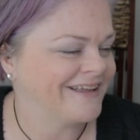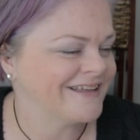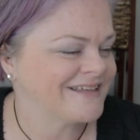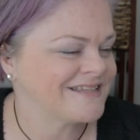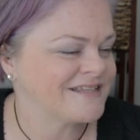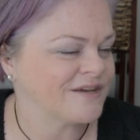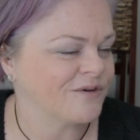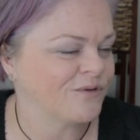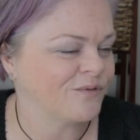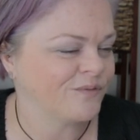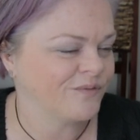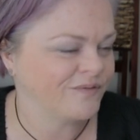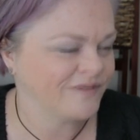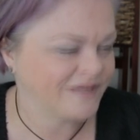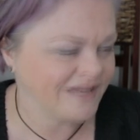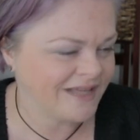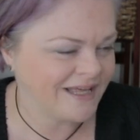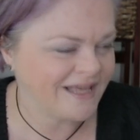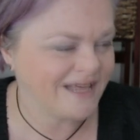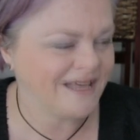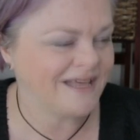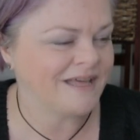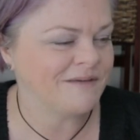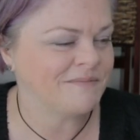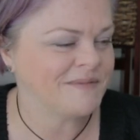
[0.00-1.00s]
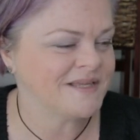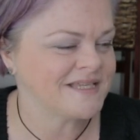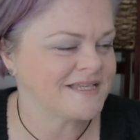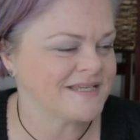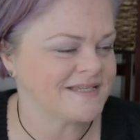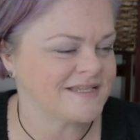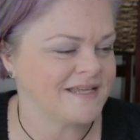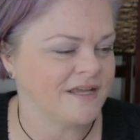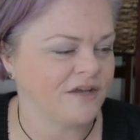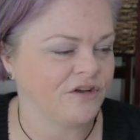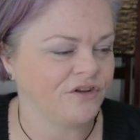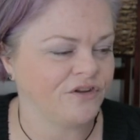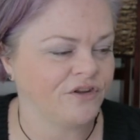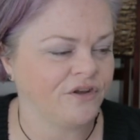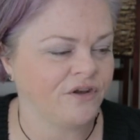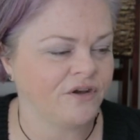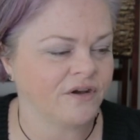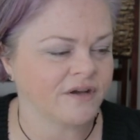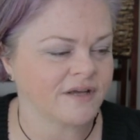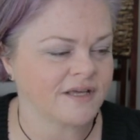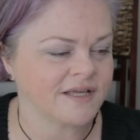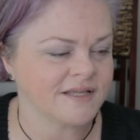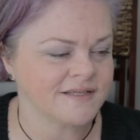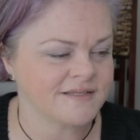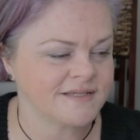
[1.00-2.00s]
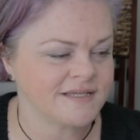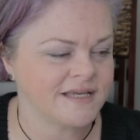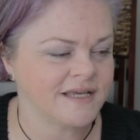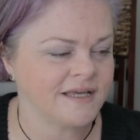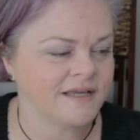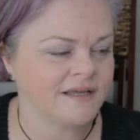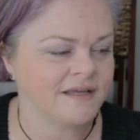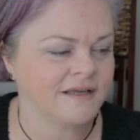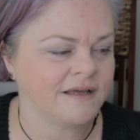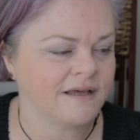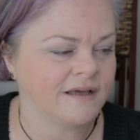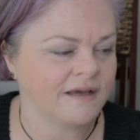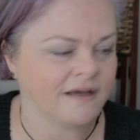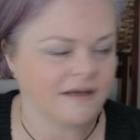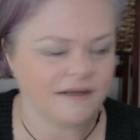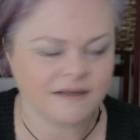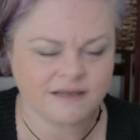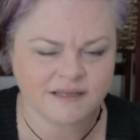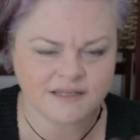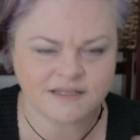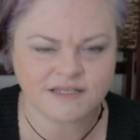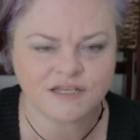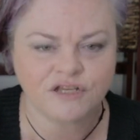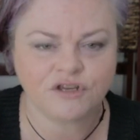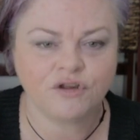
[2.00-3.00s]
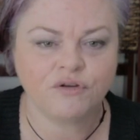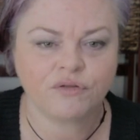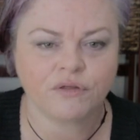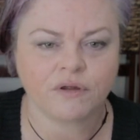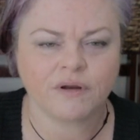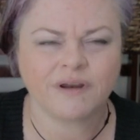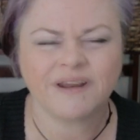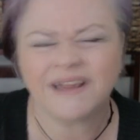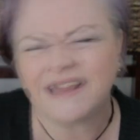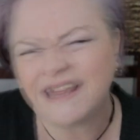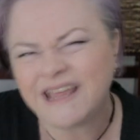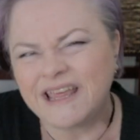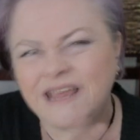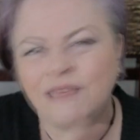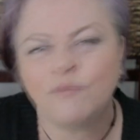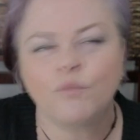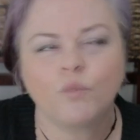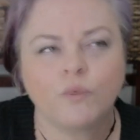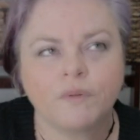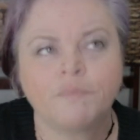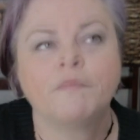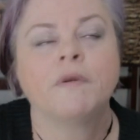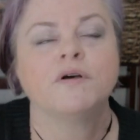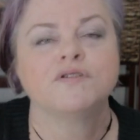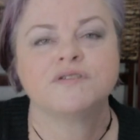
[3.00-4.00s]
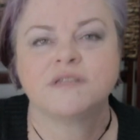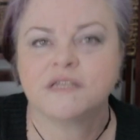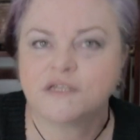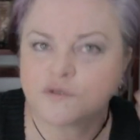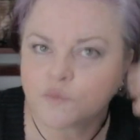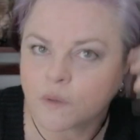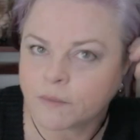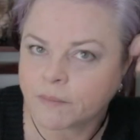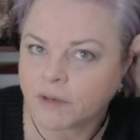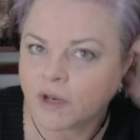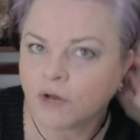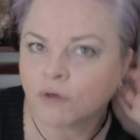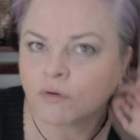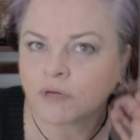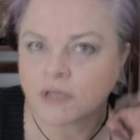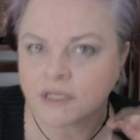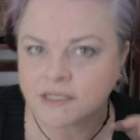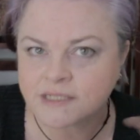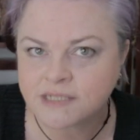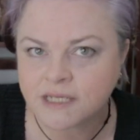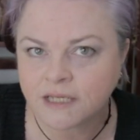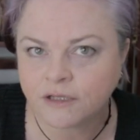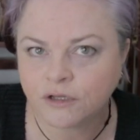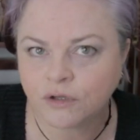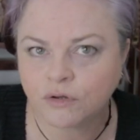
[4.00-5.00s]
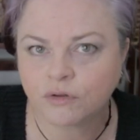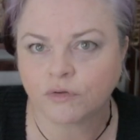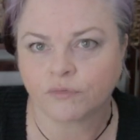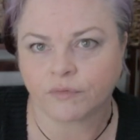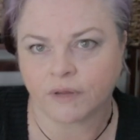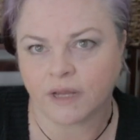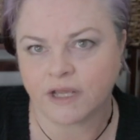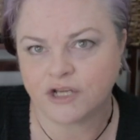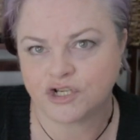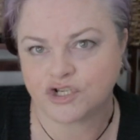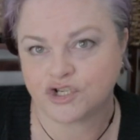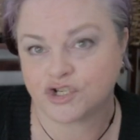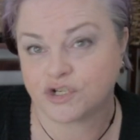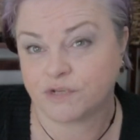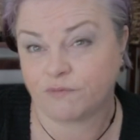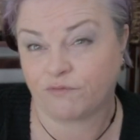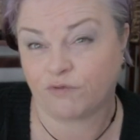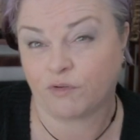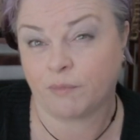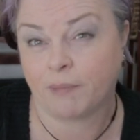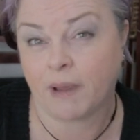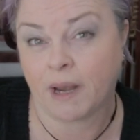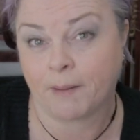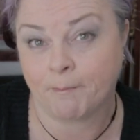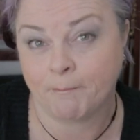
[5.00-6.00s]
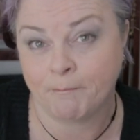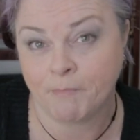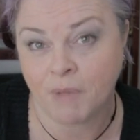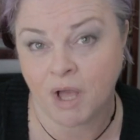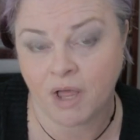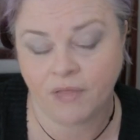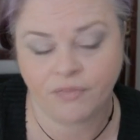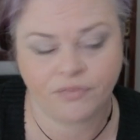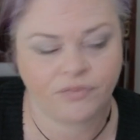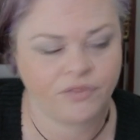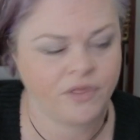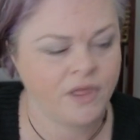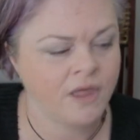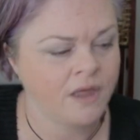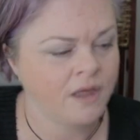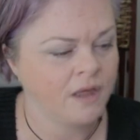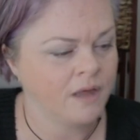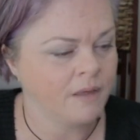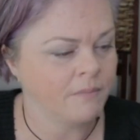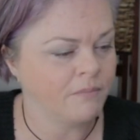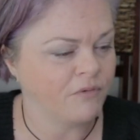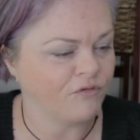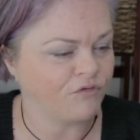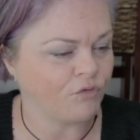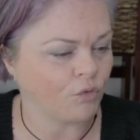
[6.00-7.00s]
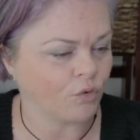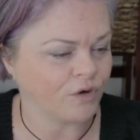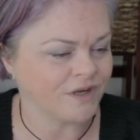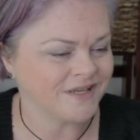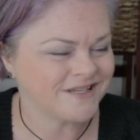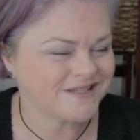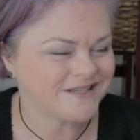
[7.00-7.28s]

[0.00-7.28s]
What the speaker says: So him and Cecilia continue with most of these women, he'll continue the relationship for about a month before he